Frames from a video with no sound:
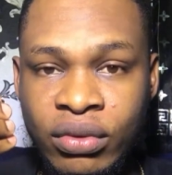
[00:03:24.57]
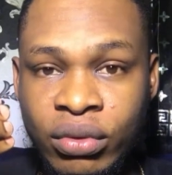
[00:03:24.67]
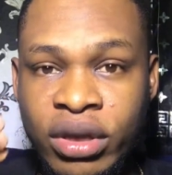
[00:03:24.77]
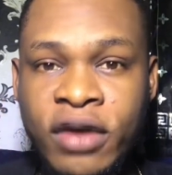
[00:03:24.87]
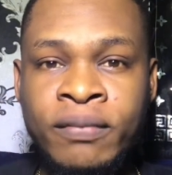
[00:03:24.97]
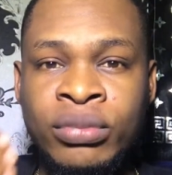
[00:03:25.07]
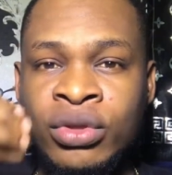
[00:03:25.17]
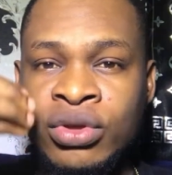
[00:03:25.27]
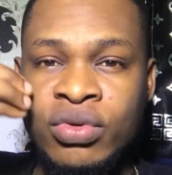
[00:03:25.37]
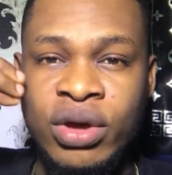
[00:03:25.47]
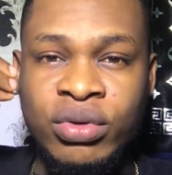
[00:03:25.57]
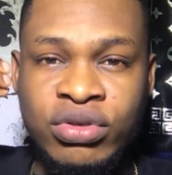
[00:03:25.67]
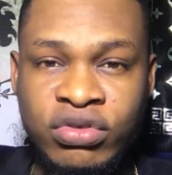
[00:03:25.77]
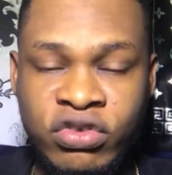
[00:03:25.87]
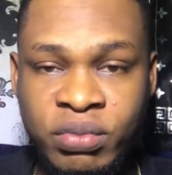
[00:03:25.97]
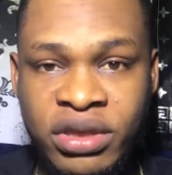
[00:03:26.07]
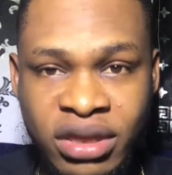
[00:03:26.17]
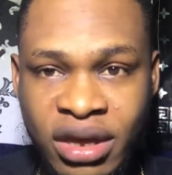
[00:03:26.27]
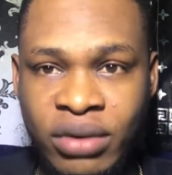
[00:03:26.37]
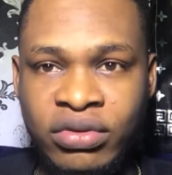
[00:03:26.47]
okay. You are going to spit
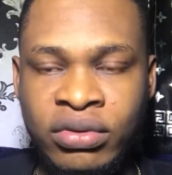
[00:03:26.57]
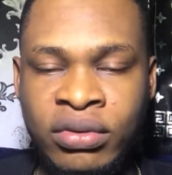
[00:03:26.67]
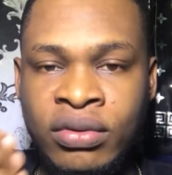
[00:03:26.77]
it out